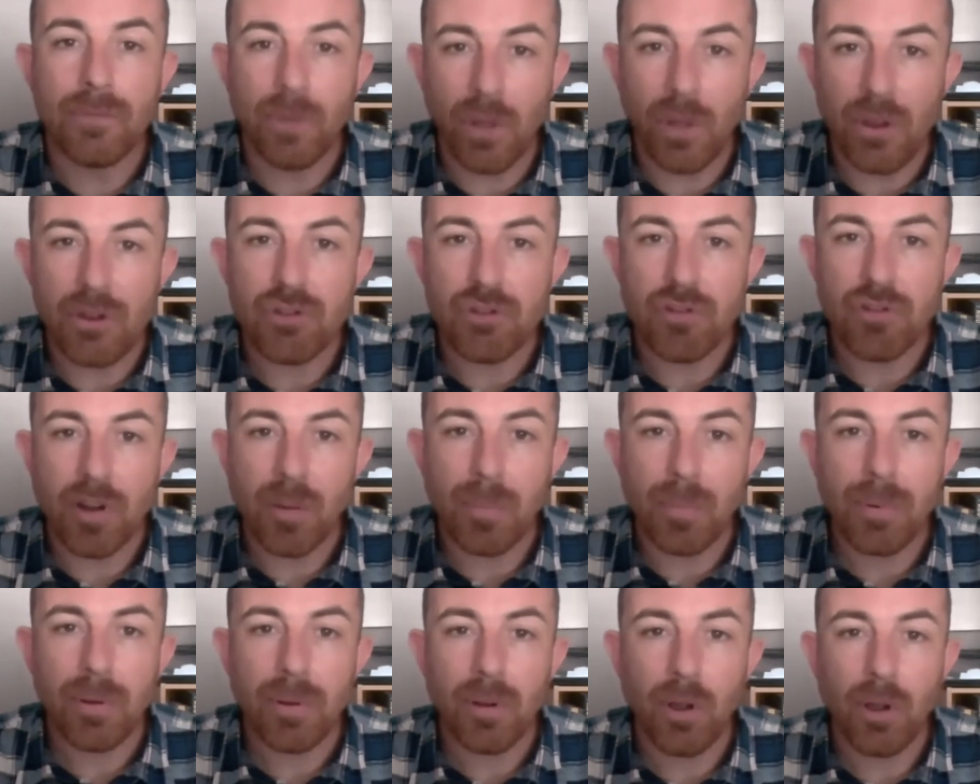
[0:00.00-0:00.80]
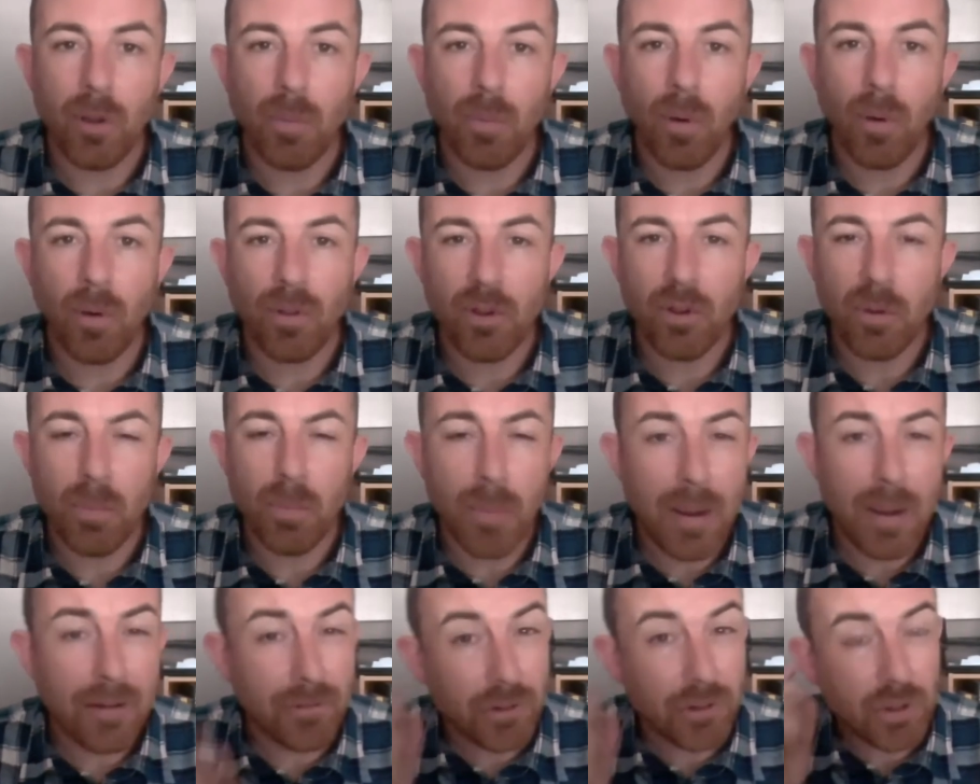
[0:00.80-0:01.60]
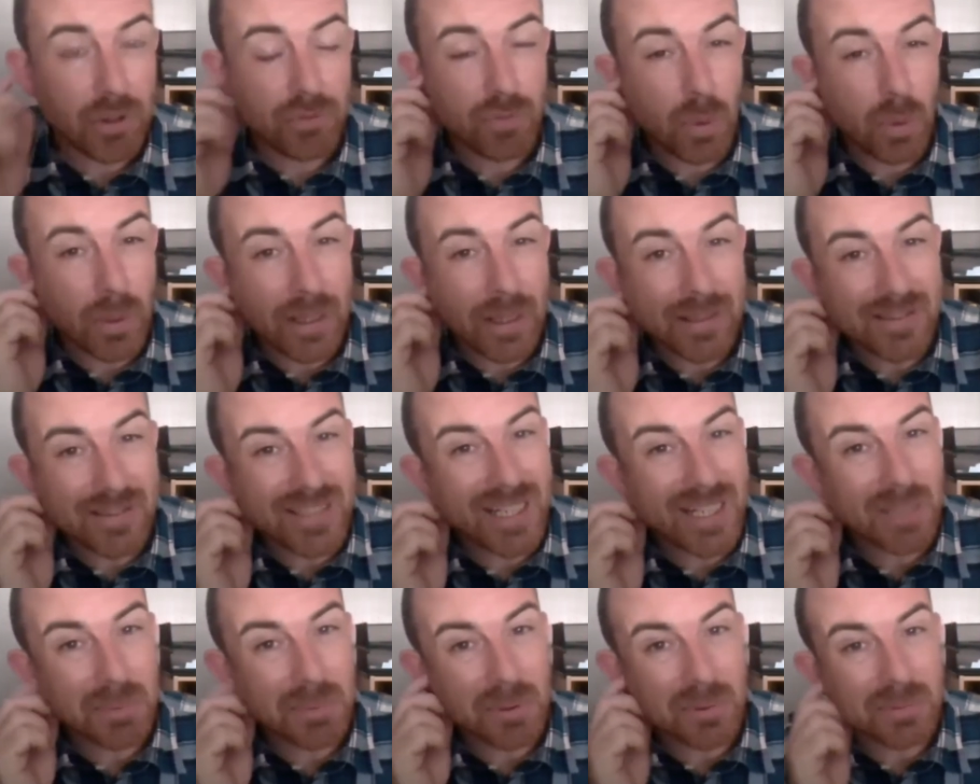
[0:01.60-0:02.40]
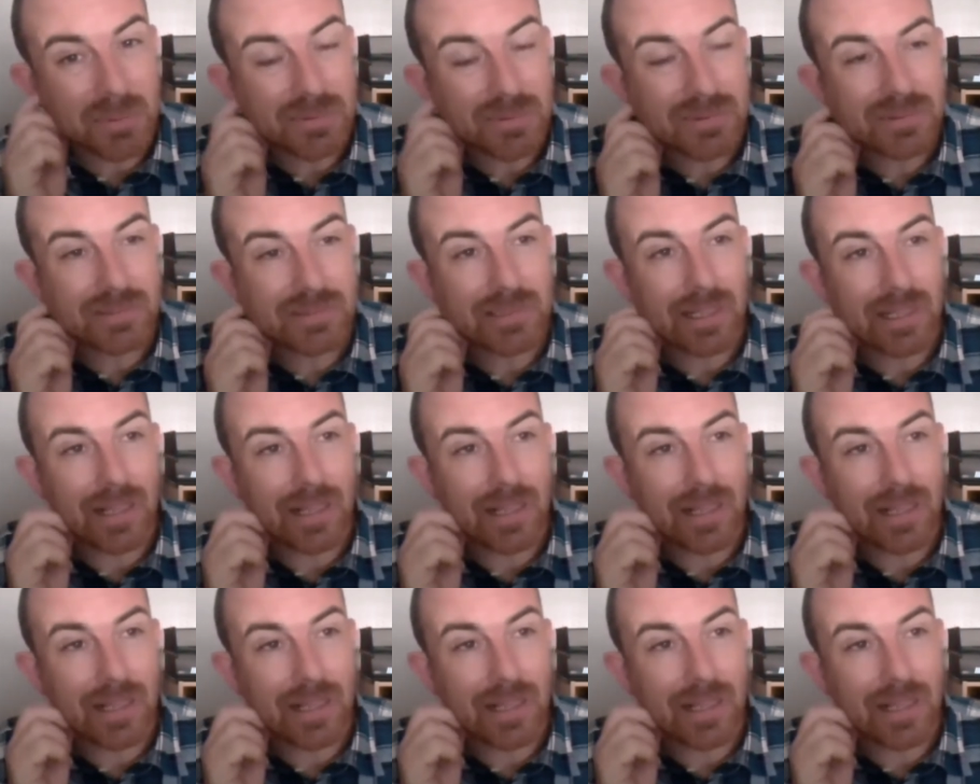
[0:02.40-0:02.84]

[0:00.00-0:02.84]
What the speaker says: for the trip on the American roulette table.